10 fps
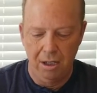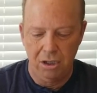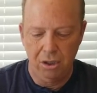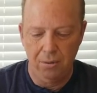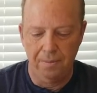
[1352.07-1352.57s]

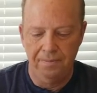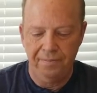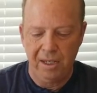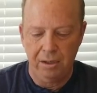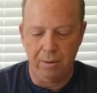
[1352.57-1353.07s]
So
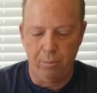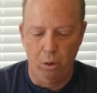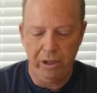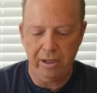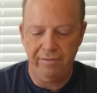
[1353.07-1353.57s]
the
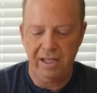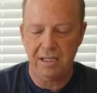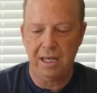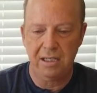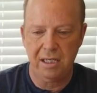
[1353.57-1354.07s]
point of
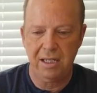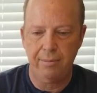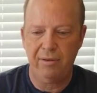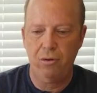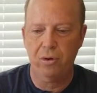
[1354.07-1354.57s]
this, as I said
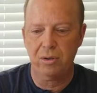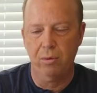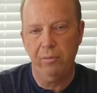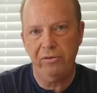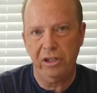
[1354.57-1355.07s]
before, is
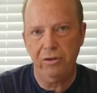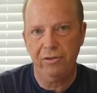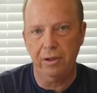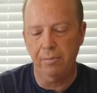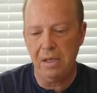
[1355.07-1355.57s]
we're moving you
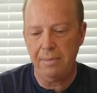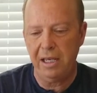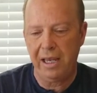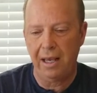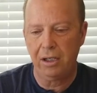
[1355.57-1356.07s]
from the me
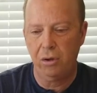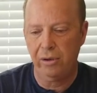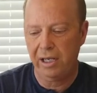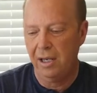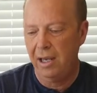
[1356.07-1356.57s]

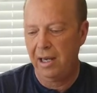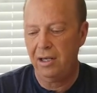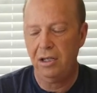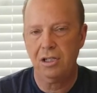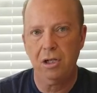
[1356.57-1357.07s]
category
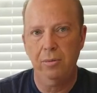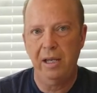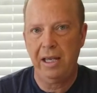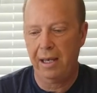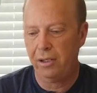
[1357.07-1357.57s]
into the slow
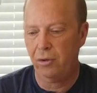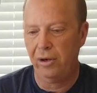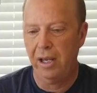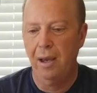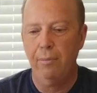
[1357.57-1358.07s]
me category.